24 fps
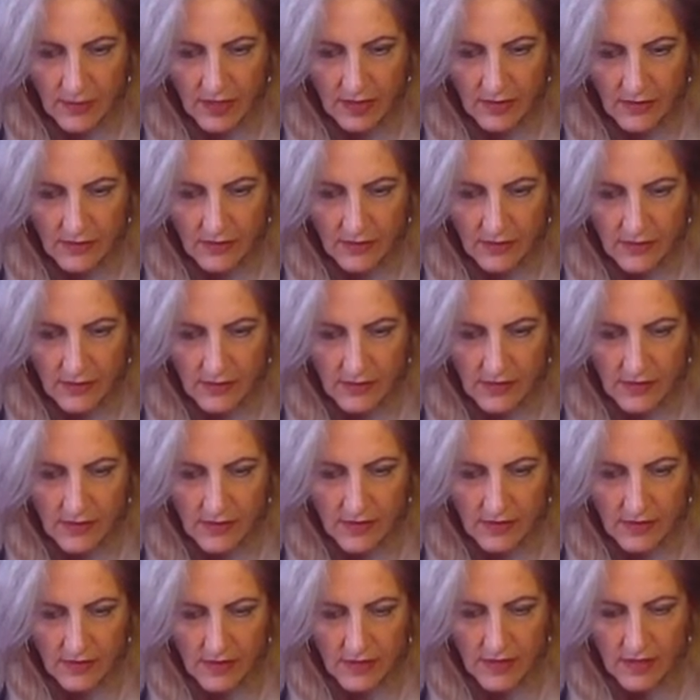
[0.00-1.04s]
with
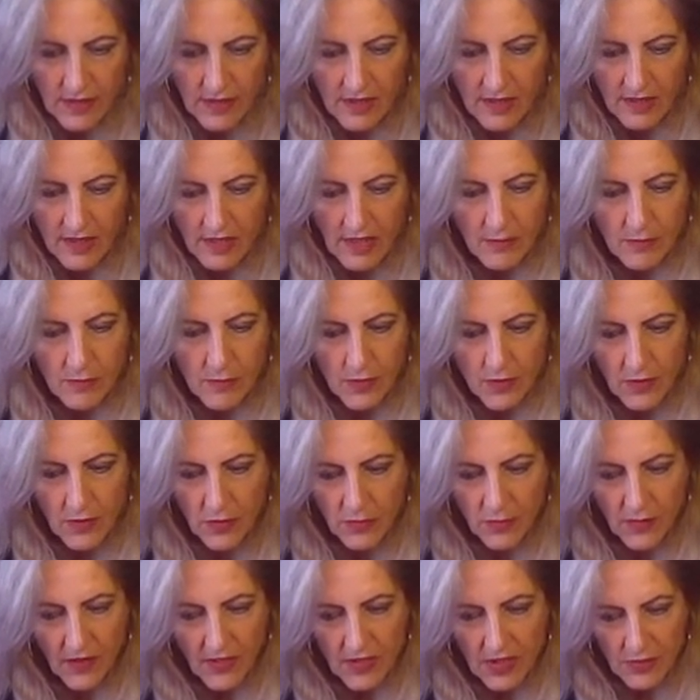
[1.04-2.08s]
are
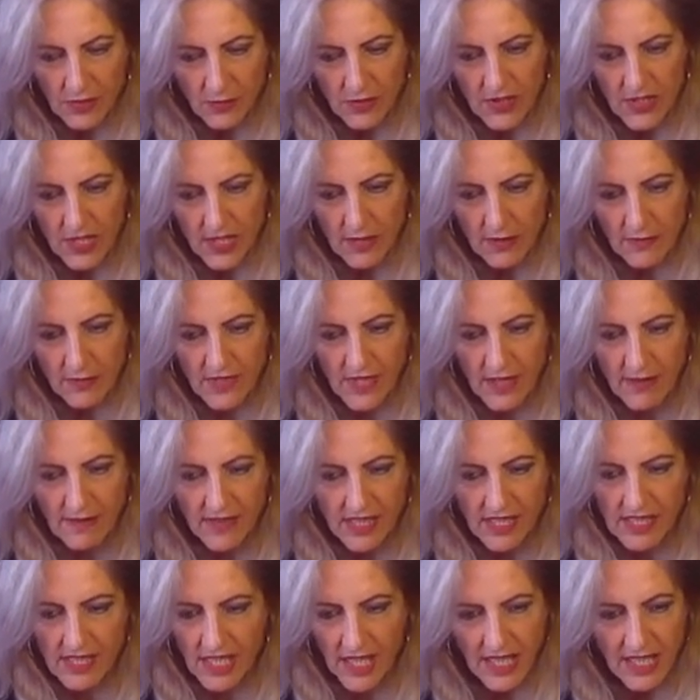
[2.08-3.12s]
moving yourselves.
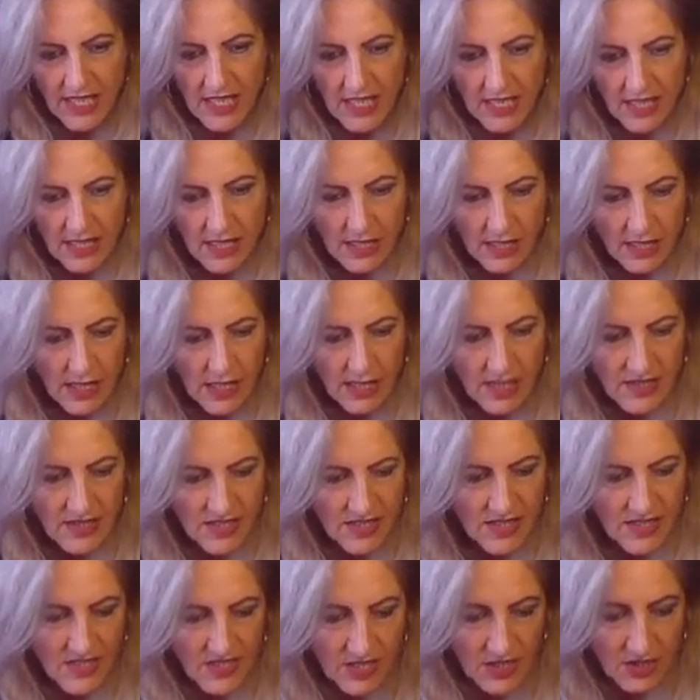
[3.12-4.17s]
Having taken a
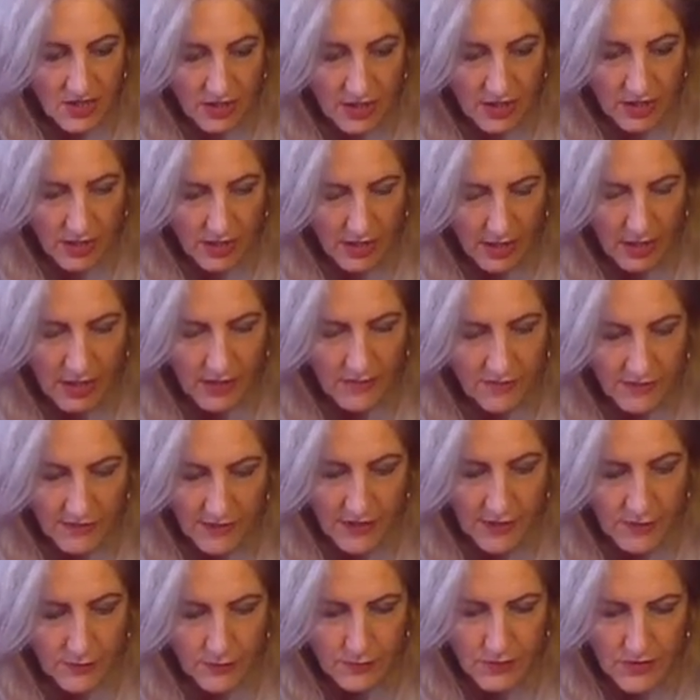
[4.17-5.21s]
decision, I
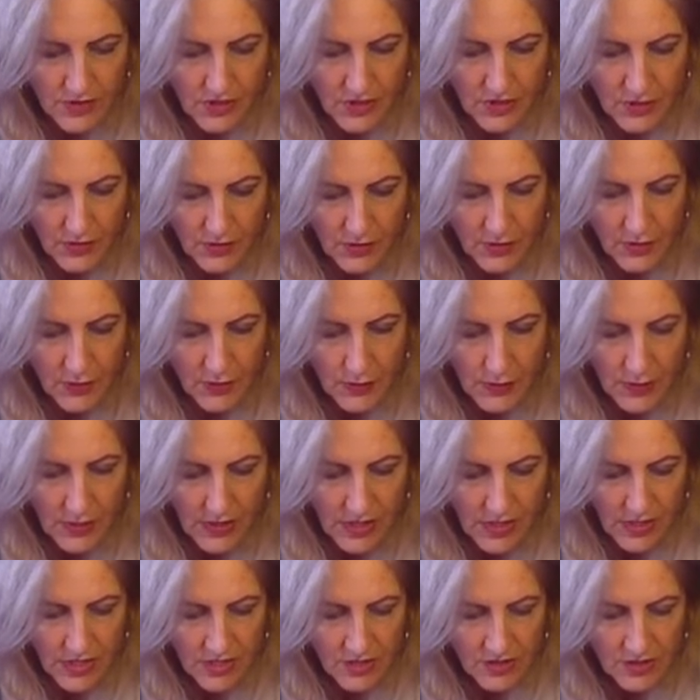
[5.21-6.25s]
feel to
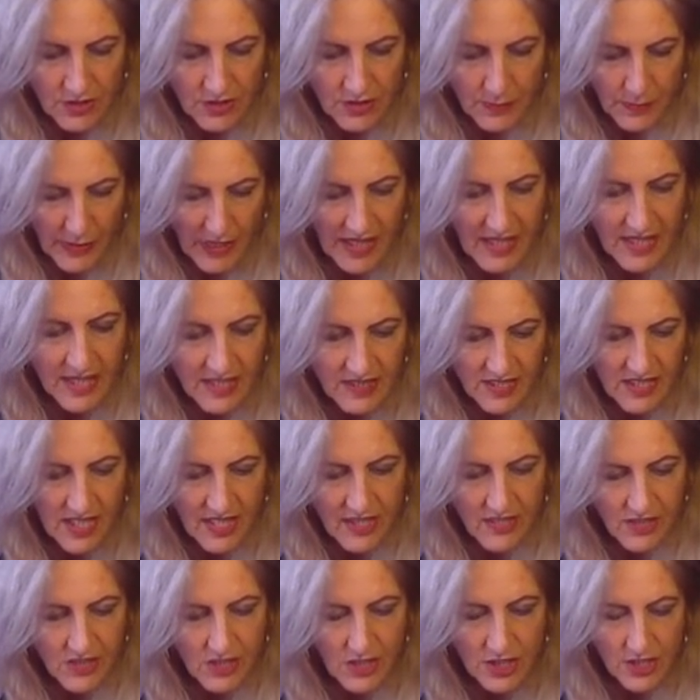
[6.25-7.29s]
pay
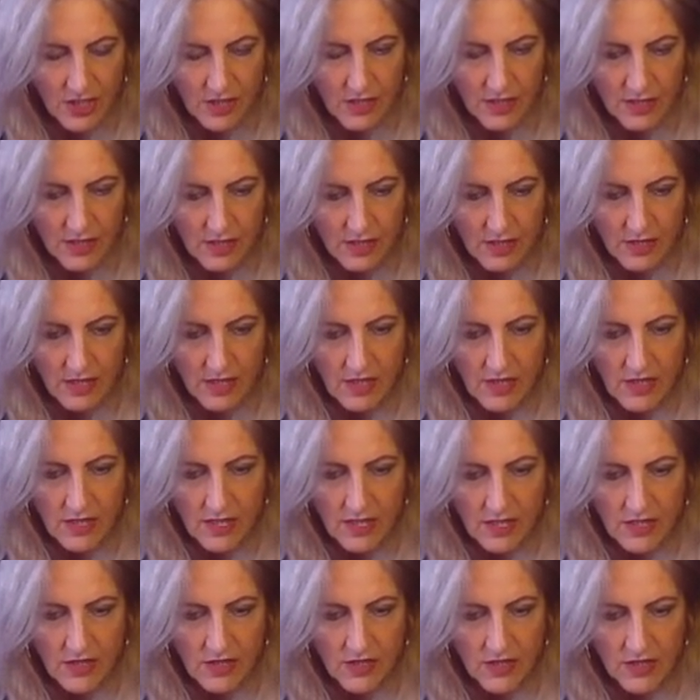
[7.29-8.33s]
attention
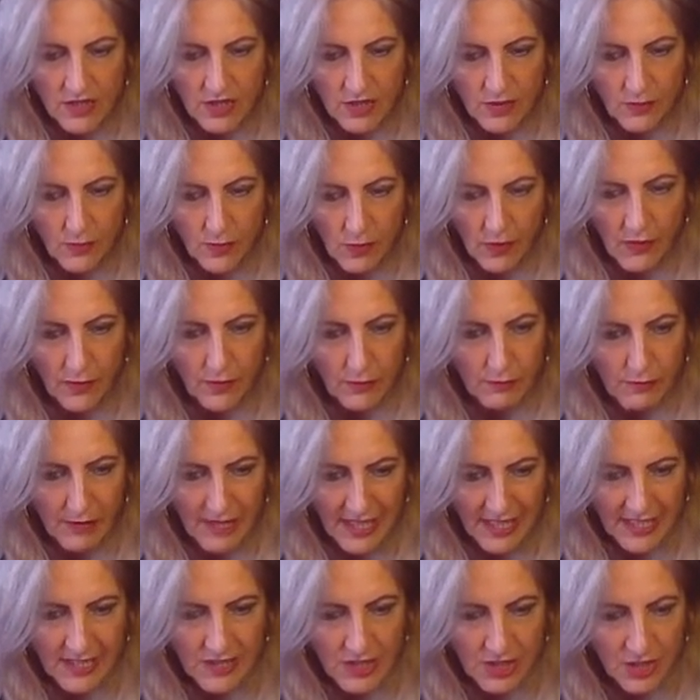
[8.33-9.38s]
to what the
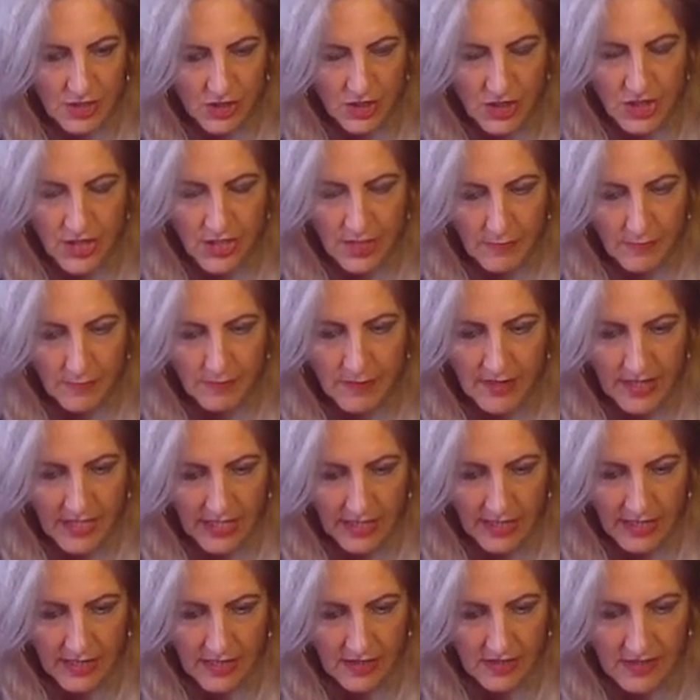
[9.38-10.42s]
relationship
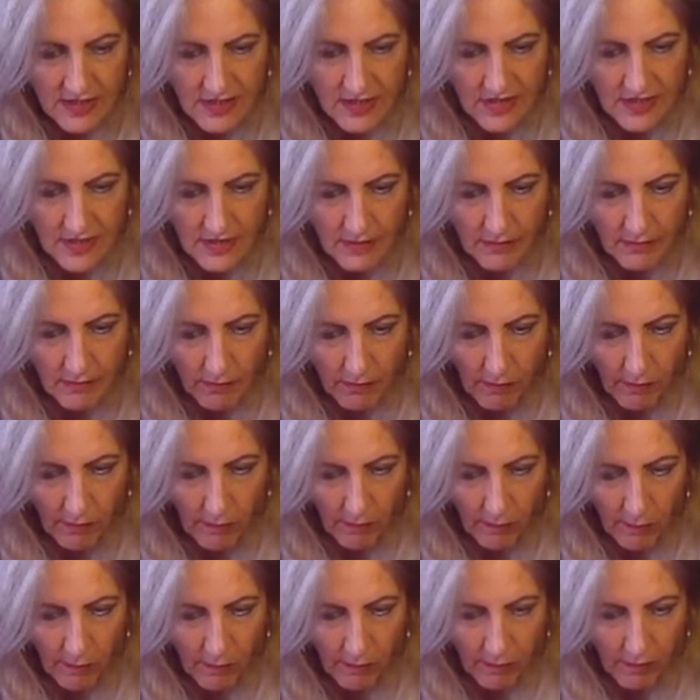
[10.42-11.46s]
needs
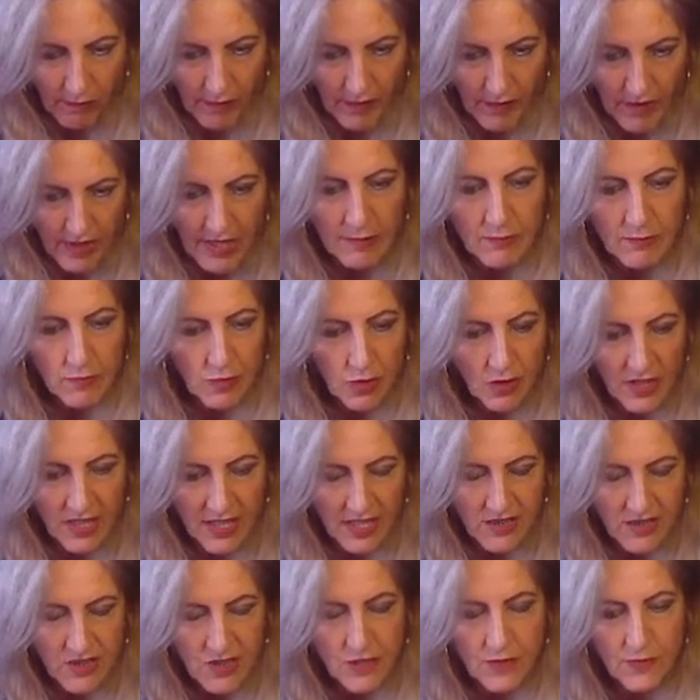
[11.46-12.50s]
and what
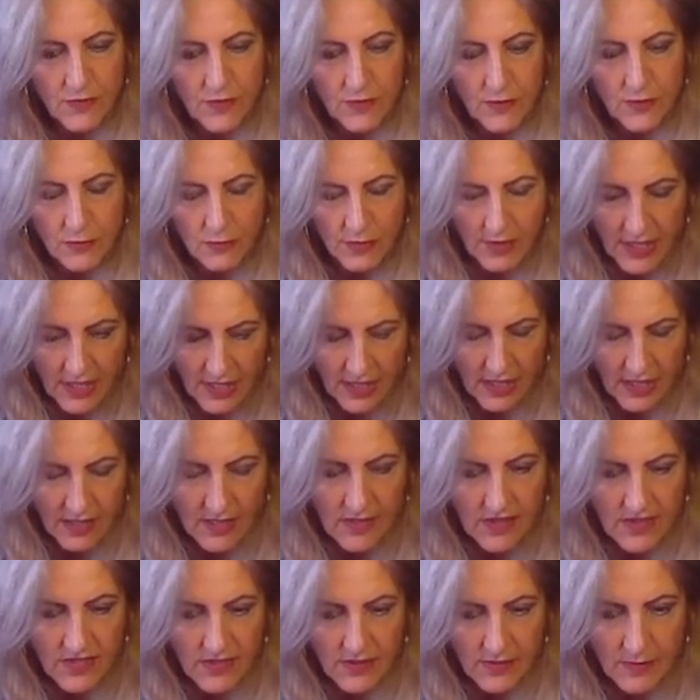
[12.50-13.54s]
each of you
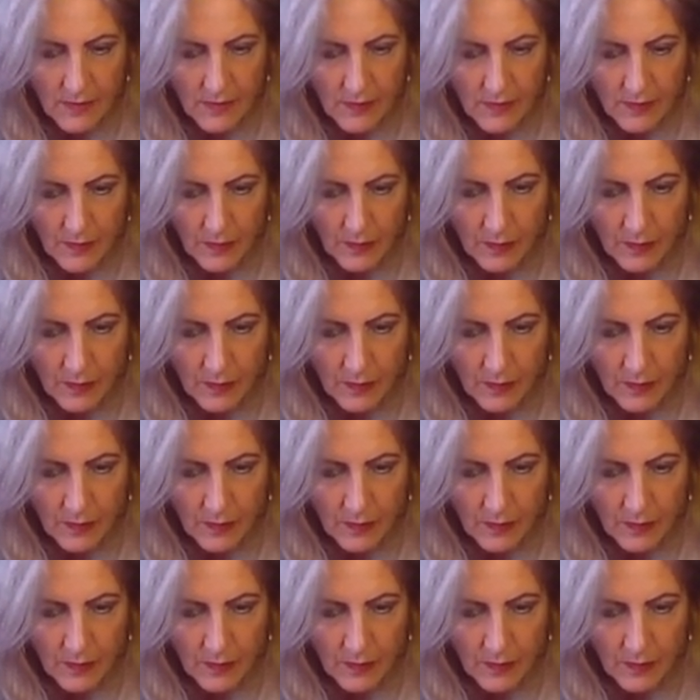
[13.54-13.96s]
needs.